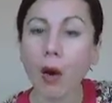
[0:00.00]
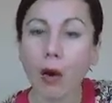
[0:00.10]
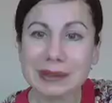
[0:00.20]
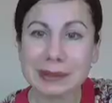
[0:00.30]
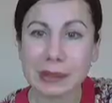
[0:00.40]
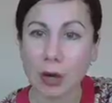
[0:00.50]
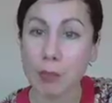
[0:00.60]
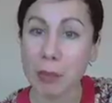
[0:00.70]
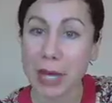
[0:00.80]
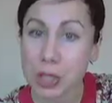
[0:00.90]

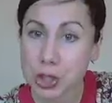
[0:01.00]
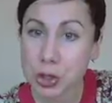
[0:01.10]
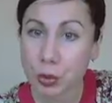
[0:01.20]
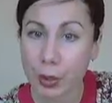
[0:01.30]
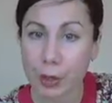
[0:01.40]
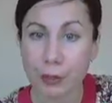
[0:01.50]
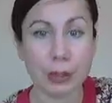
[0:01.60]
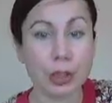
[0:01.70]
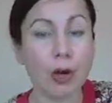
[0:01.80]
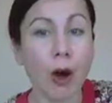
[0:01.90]
Also, make sure
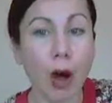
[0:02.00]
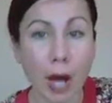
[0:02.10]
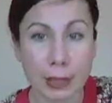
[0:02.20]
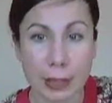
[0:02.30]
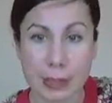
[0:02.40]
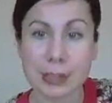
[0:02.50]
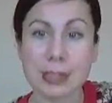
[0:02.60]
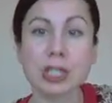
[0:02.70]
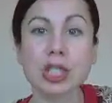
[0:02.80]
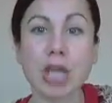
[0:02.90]
that your
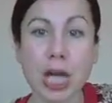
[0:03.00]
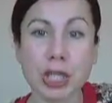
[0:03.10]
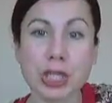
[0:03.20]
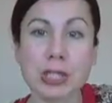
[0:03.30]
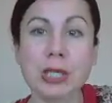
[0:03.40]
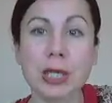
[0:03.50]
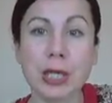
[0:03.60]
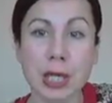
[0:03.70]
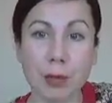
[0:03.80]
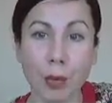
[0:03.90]
audience touches the
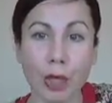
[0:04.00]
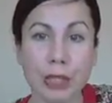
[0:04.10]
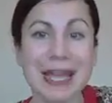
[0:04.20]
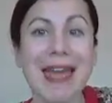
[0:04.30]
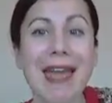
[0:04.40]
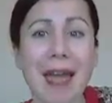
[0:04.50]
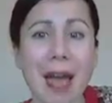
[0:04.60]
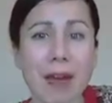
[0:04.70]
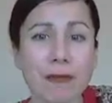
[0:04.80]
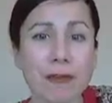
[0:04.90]
keyboard
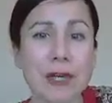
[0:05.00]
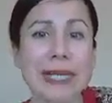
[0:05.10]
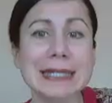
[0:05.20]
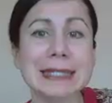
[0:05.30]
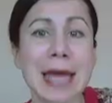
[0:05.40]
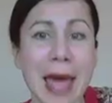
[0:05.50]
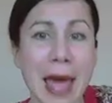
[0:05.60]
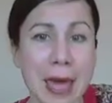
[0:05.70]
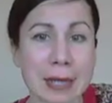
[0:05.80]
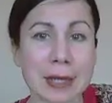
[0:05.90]
every
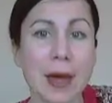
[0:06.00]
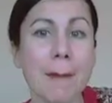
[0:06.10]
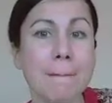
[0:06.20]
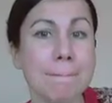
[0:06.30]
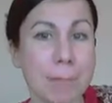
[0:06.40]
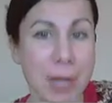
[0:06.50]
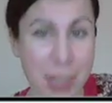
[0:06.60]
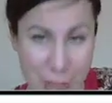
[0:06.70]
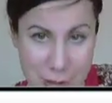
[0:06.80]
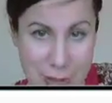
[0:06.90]
10
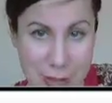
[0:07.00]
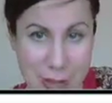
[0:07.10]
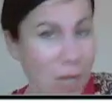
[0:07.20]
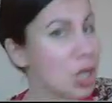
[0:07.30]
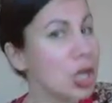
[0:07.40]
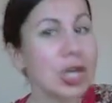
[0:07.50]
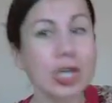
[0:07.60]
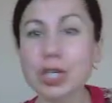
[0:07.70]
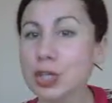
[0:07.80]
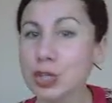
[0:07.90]
minutes,
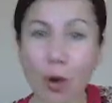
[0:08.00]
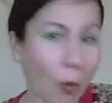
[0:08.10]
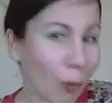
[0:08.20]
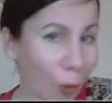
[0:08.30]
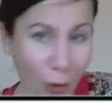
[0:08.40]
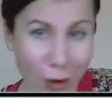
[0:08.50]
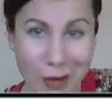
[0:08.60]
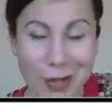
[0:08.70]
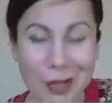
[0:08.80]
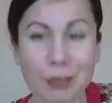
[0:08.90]
no
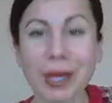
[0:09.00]
more.